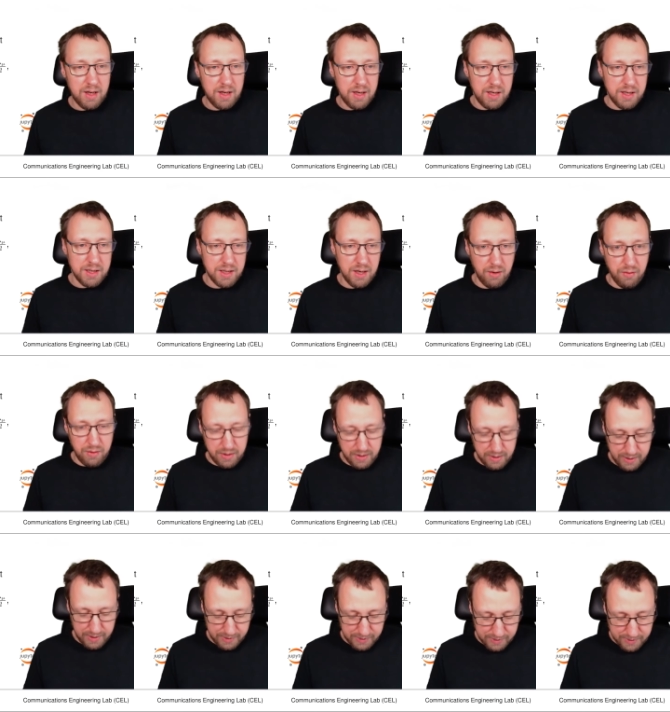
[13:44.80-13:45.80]
So
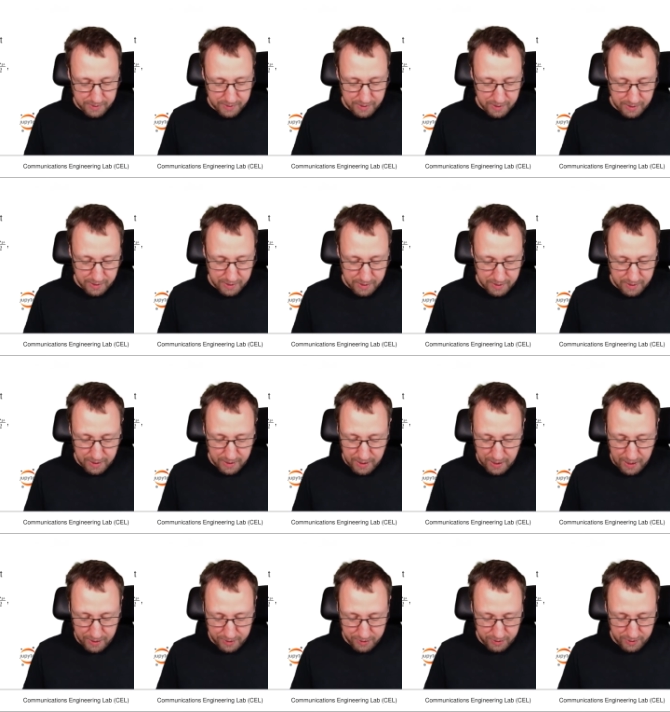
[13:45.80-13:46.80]
this is the
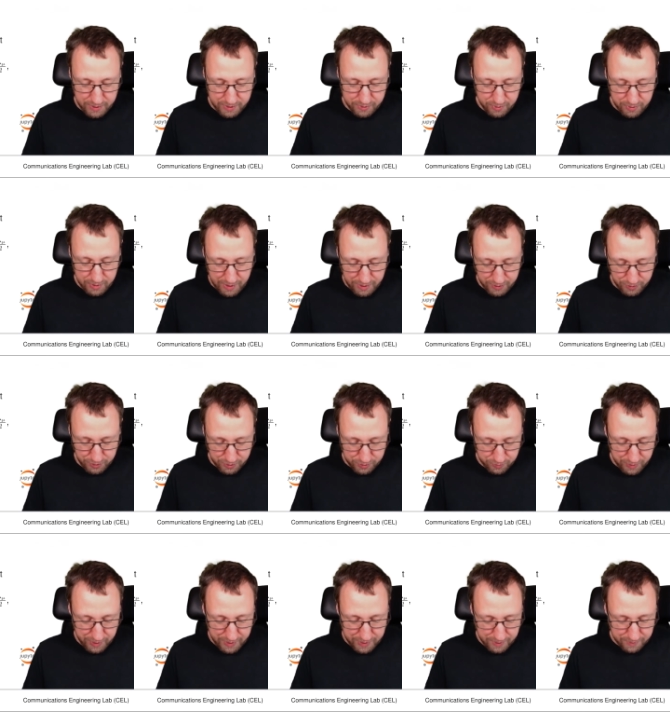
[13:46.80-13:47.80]
leads to the largest
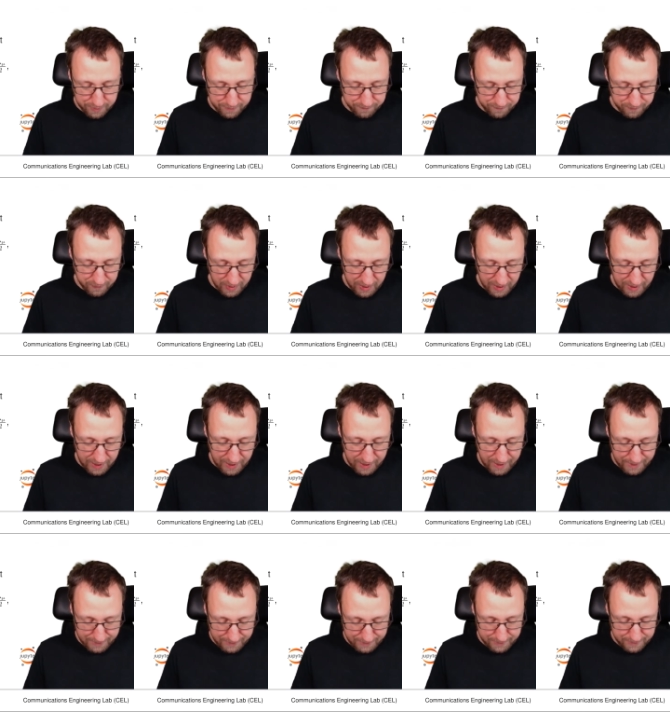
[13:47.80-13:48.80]
rate.
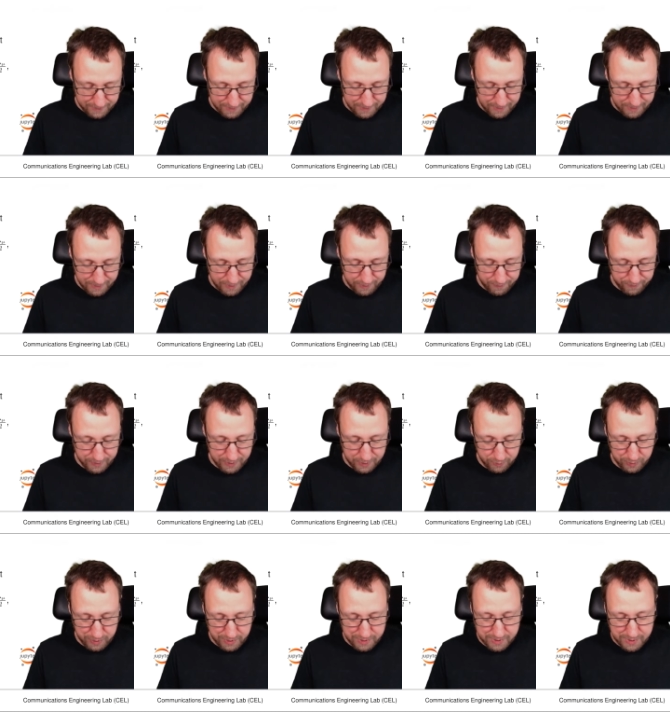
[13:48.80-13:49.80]
And if that
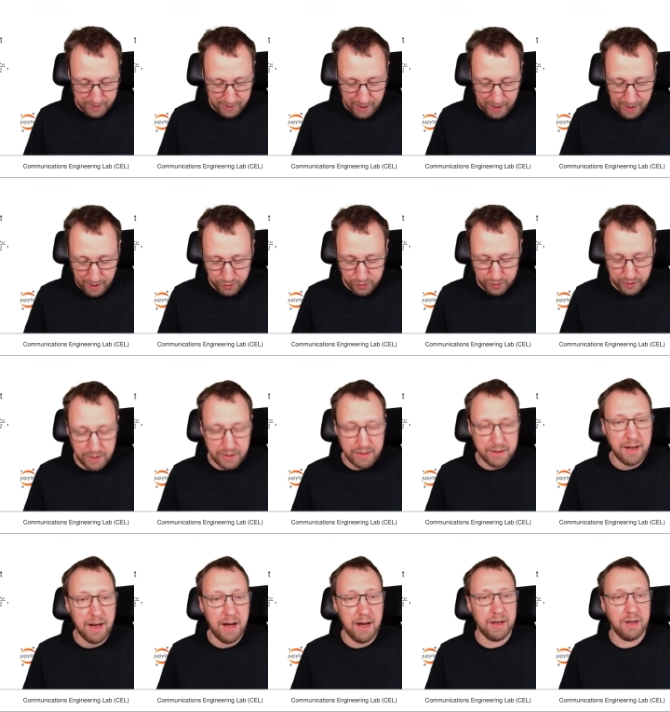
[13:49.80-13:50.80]
one is larger than the
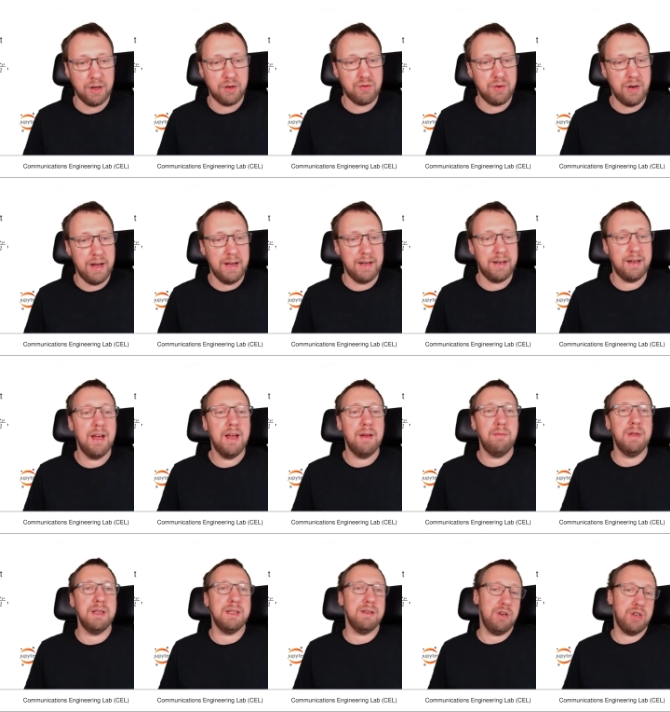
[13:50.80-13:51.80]
target rate,
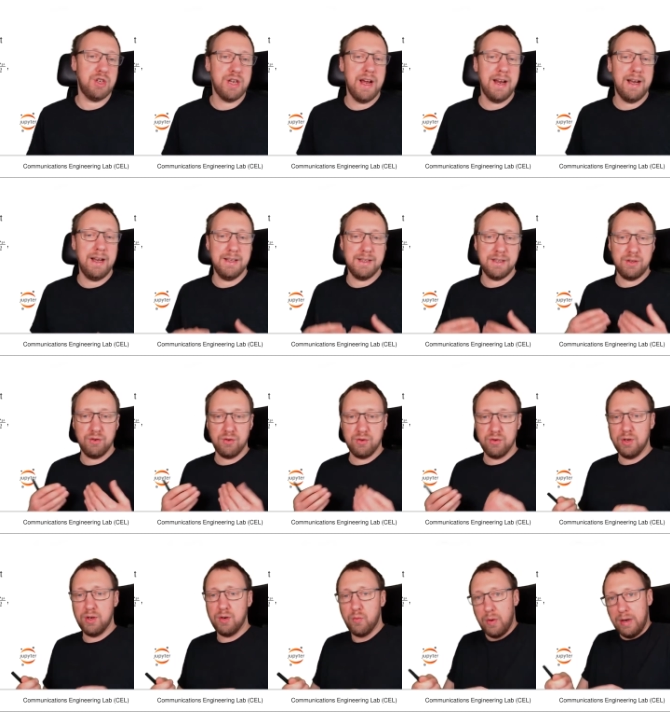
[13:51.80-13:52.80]
means our channel is too
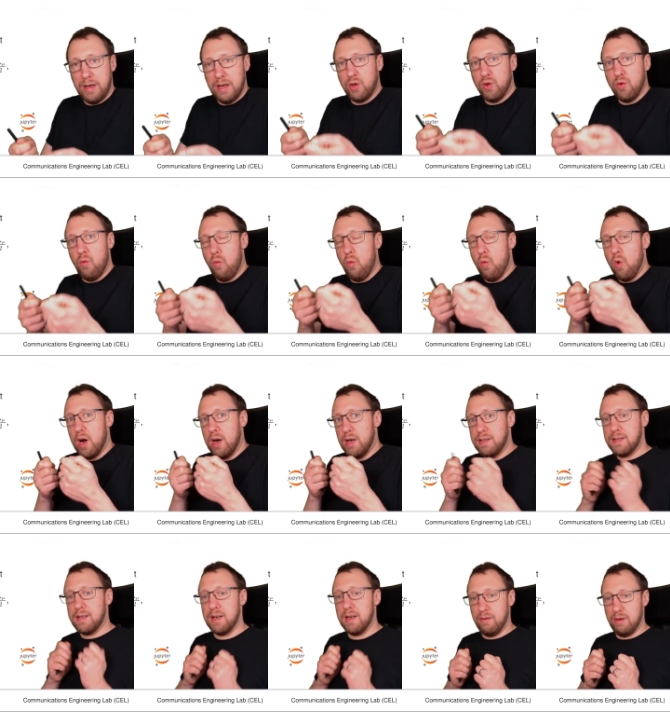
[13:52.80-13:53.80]
good. We need to
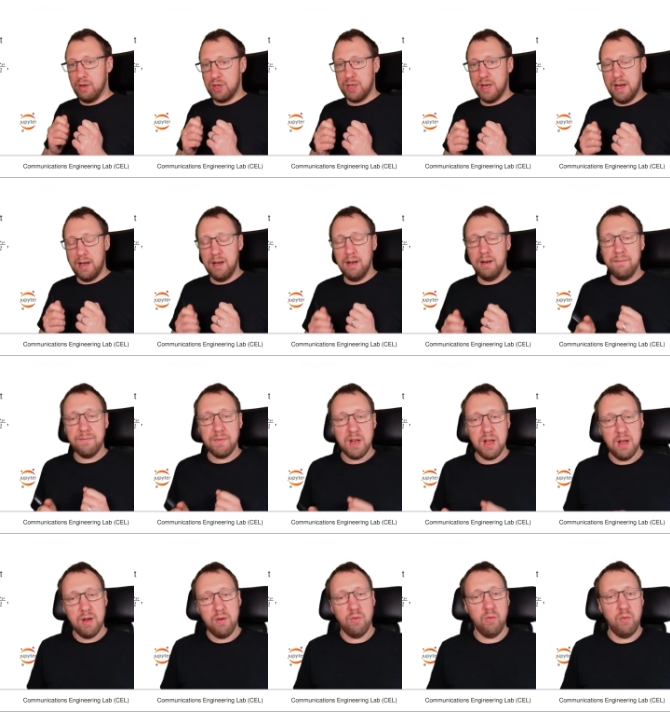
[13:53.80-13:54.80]
worsen our channel.
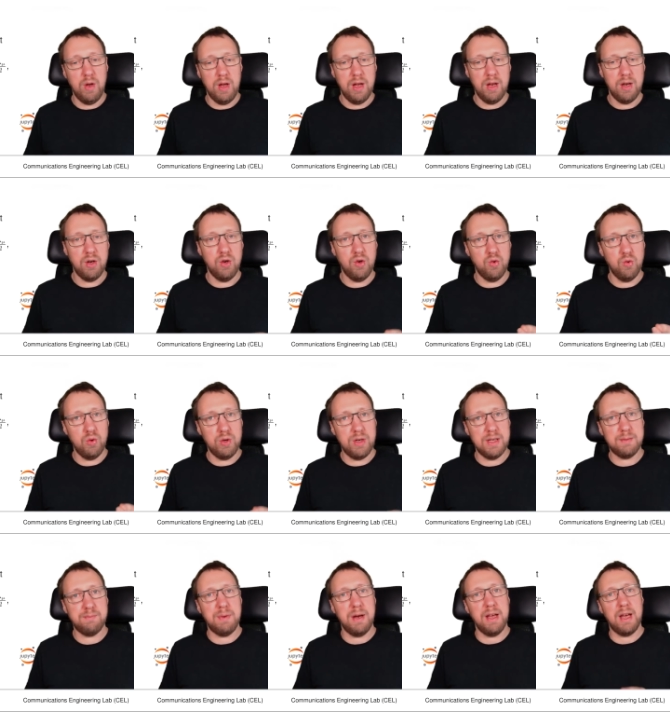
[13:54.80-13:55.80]
We do this
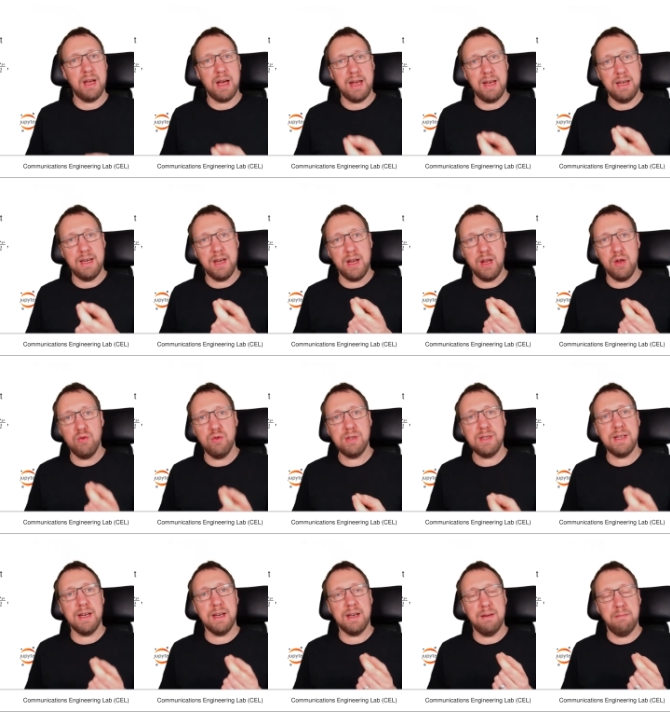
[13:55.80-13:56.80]
by
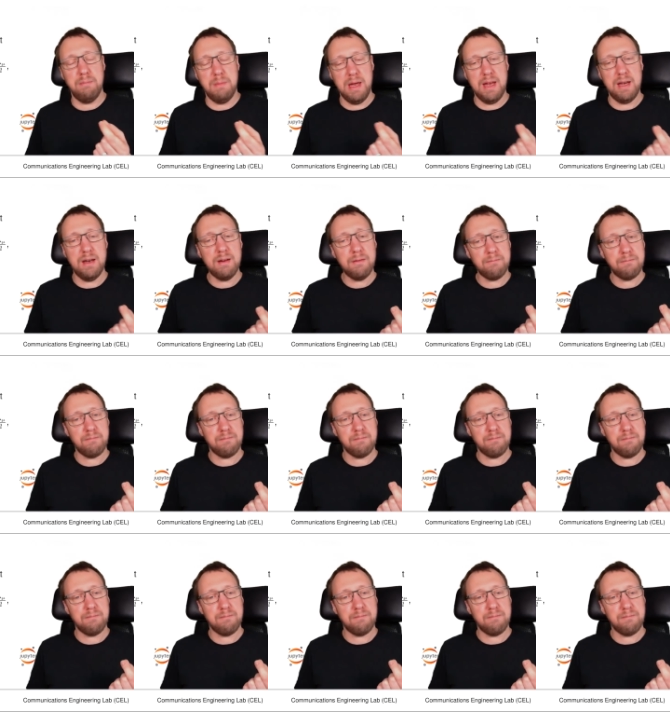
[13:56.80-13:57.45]
reducing the mean.